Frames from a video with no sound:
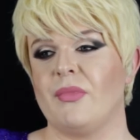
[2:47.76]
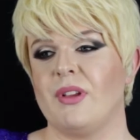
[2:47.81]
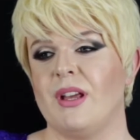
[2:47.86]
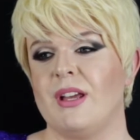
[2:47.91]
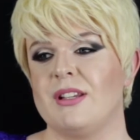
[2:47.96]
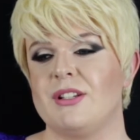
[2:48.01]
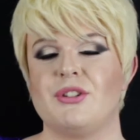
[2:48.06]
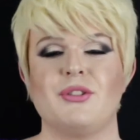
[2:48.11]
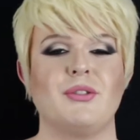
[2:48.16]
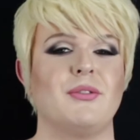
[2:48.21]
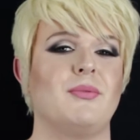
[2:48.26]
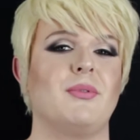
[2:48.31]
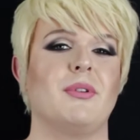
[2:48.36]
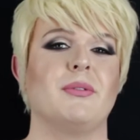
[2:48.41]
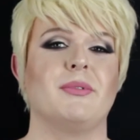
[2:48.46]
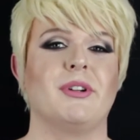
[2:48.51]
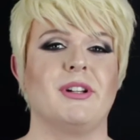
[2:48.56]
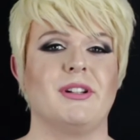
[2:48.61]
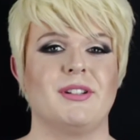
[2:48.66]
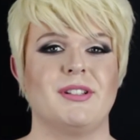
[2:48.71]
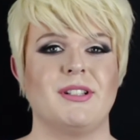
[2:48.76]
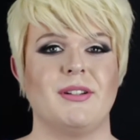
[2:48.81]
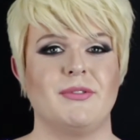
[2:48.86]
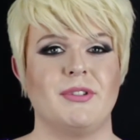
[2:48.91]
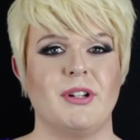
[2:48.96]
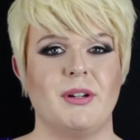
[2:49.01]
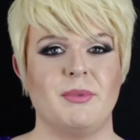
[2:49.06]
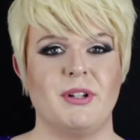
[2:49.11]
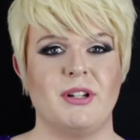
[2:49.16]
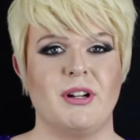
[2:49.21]
it's tough one, really, because
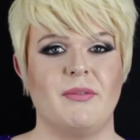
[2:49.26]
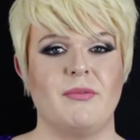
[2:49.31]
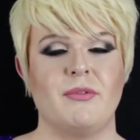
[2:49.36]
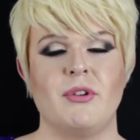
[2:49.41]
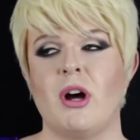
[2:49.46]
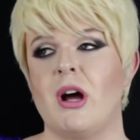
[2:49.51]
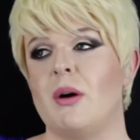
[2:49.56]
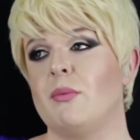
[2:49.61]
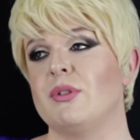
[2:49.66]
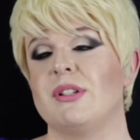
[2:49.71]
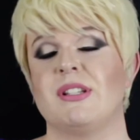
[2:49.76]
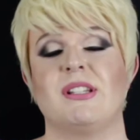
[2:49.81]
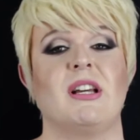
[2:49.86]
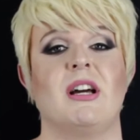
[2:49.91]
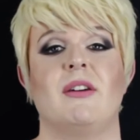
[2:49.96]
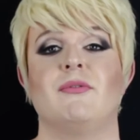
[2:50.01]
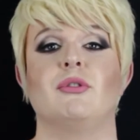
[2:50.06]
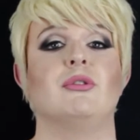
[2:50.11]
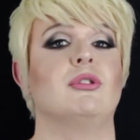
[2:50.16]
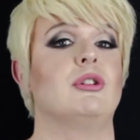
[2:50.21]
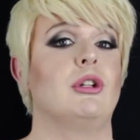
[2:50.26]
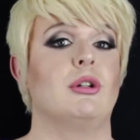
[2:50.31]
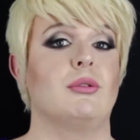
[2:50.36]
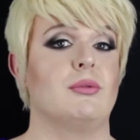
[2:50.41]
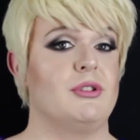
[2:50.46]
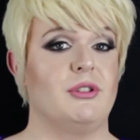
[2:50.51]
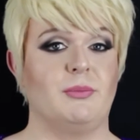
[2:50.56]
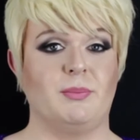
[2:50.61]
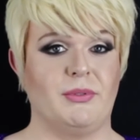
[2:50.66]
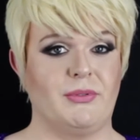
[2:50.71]
I wouldn't say I've done
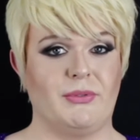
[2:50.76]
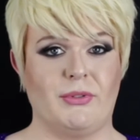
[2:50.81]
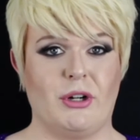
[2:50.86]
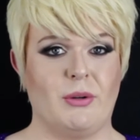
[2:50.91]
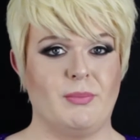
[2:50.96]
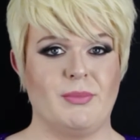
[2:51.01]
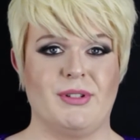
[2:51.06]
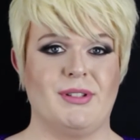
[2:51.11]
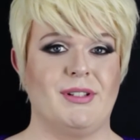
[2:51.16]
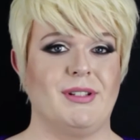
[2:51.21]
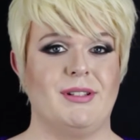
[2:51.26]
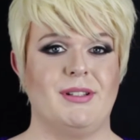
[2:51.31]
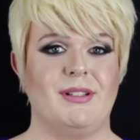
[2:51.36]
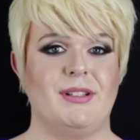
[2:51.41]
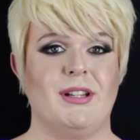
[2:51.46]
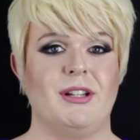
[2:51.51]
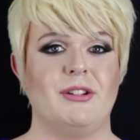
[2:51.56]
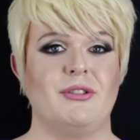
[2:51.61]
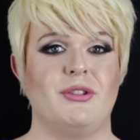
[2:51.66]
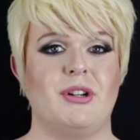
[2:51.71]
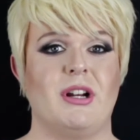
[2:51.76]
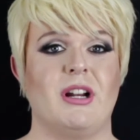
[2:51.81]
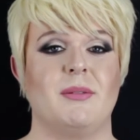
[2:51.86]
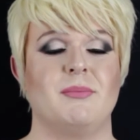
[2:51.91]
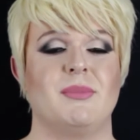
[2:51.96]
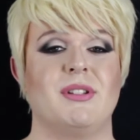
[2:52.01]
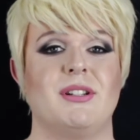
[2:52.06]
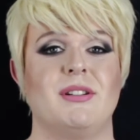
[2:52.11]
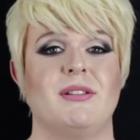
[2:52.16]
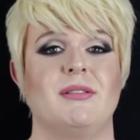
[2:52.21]
loads of performances in drag. I'm
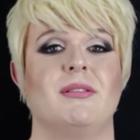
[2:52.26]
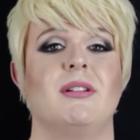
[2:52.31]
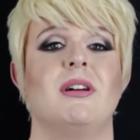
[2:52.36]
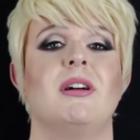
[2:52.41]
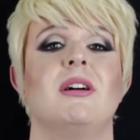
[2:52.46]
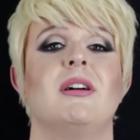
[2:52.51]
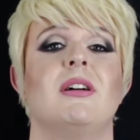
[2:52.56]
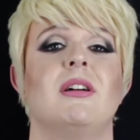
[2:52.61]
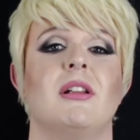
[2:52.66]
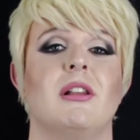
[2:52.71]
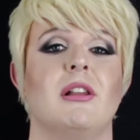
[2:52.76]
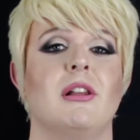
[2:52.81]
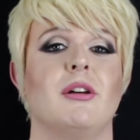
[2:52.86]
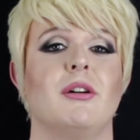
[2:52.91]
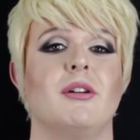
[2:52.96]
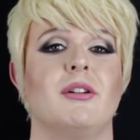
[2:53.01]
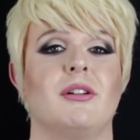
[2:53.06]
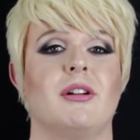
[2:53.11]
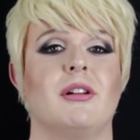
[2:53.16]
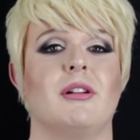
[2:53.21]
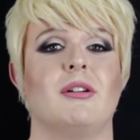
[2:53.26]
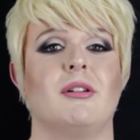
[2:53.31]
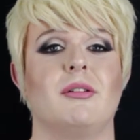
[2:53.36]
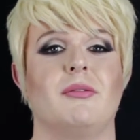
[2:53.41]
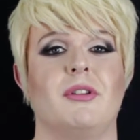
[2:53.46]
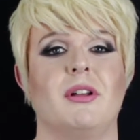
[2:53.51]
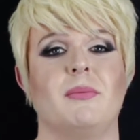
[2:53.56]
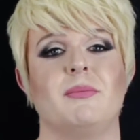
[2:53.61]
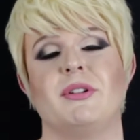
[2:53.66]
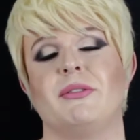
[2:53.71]
still learning a lot of
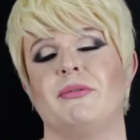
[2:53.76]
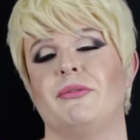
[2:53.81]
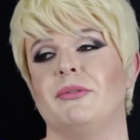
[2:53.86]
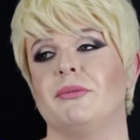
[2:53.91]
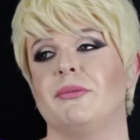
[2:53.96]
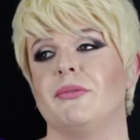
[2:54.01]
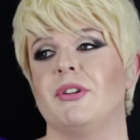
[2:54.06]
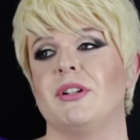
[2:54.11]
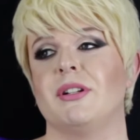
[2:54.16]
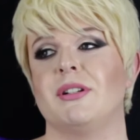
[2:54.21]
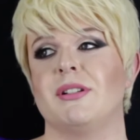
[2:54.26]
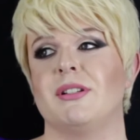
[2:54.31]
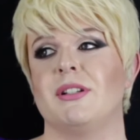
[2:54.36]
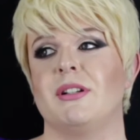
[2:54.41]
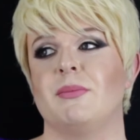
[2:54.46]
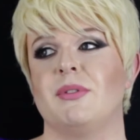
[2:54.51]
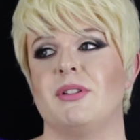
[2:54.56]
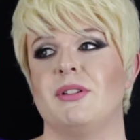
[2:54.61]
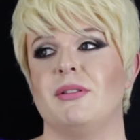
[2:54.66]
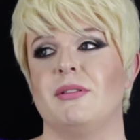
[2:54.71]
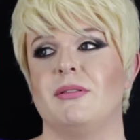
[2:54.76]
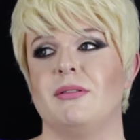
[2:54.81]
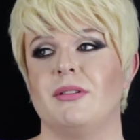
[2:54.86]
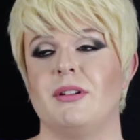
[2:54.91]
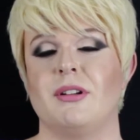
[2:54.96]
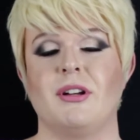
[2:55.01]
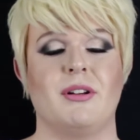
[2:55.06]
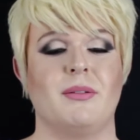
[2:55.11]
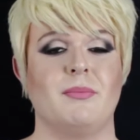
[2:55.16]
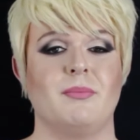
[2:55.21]
them different things, and I'm still
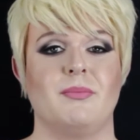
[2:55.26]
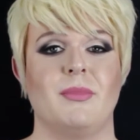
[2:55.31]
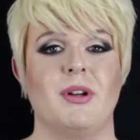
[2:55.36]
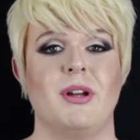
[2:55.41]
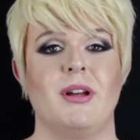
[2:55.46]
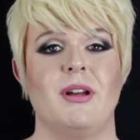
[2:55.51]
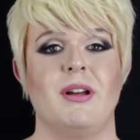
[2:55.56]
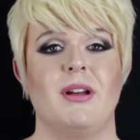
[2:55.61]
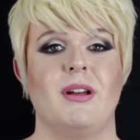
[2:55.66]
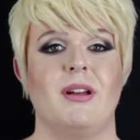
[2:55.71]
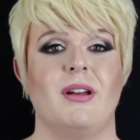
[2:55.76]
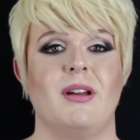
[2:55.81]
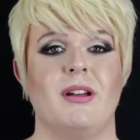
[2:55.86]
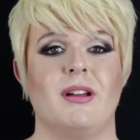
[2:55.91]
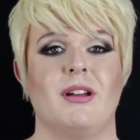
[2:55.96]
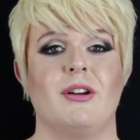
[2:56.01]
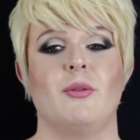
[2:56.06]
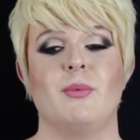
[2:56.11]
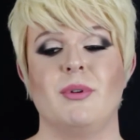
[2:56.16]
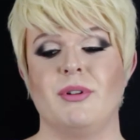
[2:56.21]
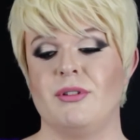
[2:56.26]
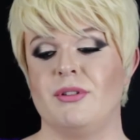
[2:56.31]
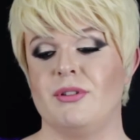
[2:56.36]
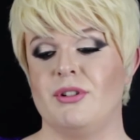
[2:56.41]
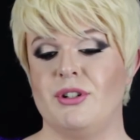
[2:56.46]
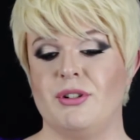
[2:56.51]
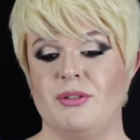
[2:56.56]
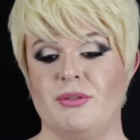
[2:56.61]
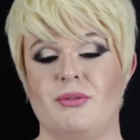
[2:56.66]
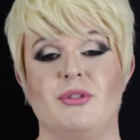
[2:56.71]
coming
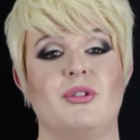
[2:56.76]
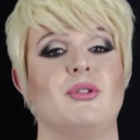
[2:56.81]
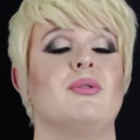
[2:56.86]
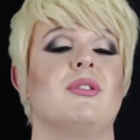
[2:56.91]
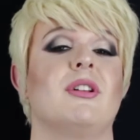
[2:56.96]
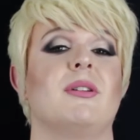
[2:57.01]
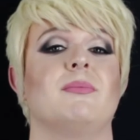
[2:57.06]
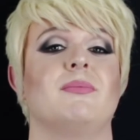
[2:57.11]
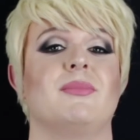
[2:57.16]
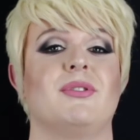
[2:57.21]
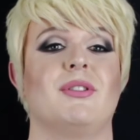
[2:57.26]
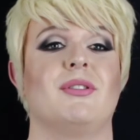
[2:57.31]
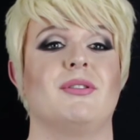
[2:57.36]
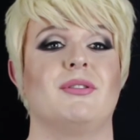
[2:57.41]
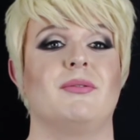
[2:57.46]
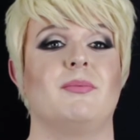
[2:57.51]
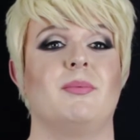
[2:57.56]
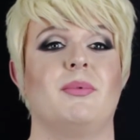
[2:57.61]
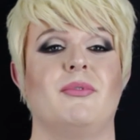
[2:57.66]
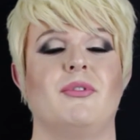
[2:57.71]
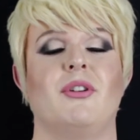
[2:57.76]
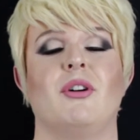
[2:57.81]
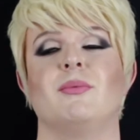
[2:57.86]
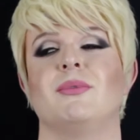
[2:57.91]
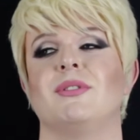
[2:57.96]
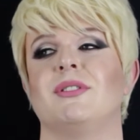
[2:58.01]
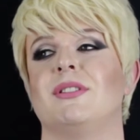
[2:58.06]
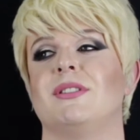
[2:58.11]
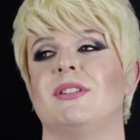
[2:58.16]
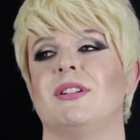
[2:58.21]
to do them sort of
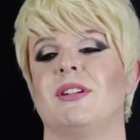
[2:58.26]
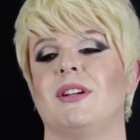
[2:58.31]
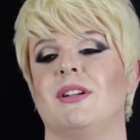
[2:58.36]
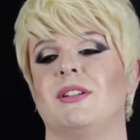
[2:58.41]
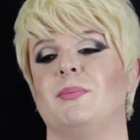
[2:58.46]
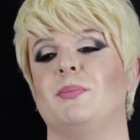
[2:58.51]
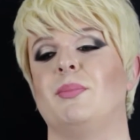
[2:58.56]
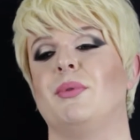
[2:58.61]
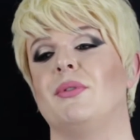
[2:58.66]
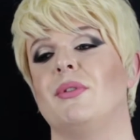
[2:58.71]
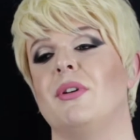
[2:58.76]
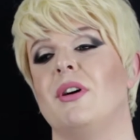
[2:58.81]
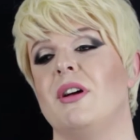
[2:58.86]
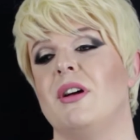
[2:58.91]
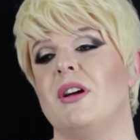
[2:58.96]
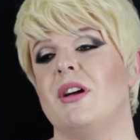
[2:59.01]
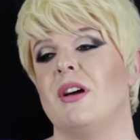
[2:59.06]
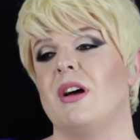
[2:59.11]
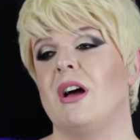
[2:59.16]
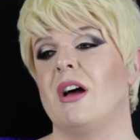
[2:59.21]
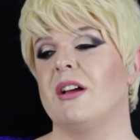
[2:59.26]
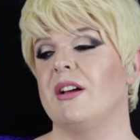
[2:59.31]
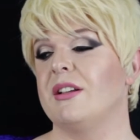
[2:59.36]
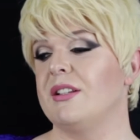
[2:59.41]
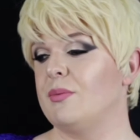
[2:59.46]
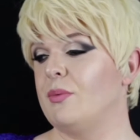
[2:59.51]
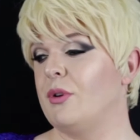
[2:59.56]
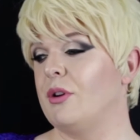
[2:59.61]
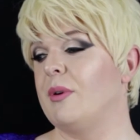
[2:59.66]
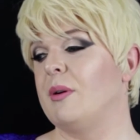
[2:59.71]
performances, I guess. But I guess
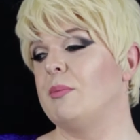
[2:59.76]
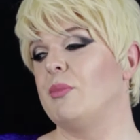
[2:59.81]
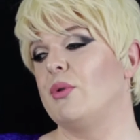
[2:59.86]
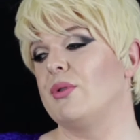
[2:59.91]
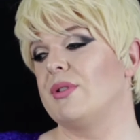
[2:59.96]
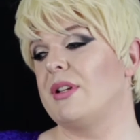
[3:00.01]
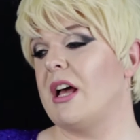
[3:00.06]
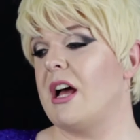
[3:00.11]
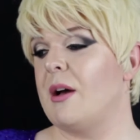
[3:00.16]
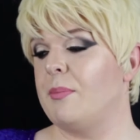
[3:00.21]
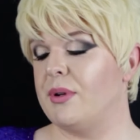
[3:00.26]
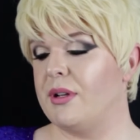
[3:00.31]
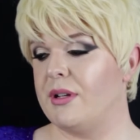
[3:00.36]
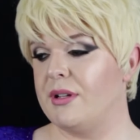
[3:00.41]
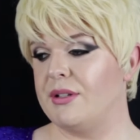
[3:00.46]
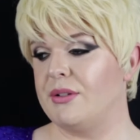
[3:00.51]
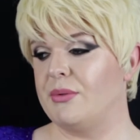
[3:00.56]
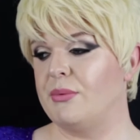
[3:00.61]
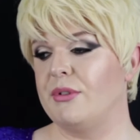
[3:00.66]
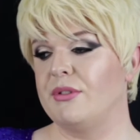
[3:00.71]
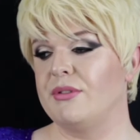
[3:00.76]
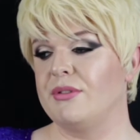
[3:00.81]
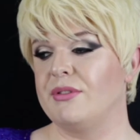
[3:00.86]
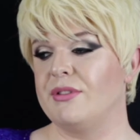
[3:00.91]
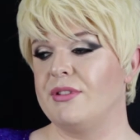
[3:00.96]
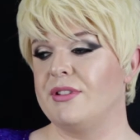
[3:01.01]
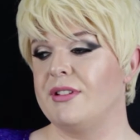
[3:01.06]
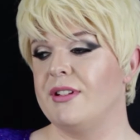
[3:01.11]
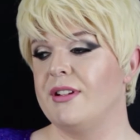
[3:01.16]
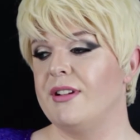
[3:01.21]
one of my most happiest
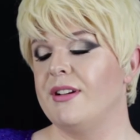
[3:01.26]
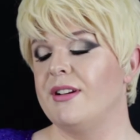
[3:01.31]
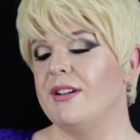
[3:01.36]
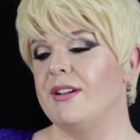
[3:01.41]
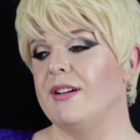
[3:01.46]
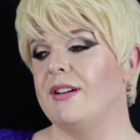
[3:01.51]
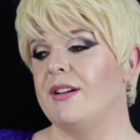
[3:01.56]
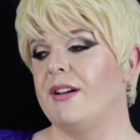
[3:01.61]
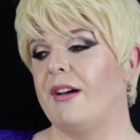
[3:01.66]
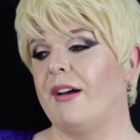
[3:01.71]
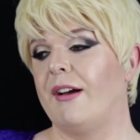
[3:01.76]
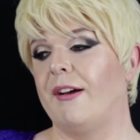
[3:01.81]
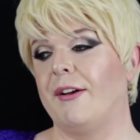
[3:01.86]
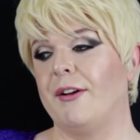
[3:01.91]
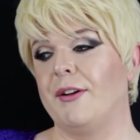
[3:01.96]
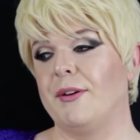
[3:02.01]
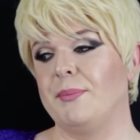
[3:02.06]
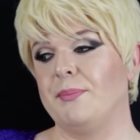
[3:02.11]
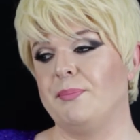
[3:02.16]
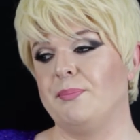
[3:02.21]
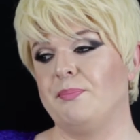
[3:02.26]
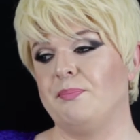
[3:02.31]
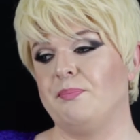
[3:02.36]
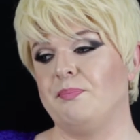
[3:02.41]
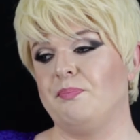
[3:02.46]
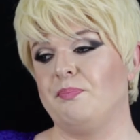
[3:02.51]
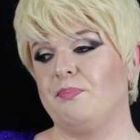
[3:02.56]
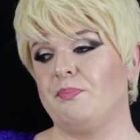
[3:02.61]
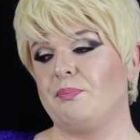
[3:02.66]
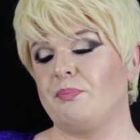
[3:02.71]
ones,
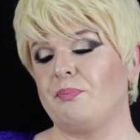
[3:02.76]
well,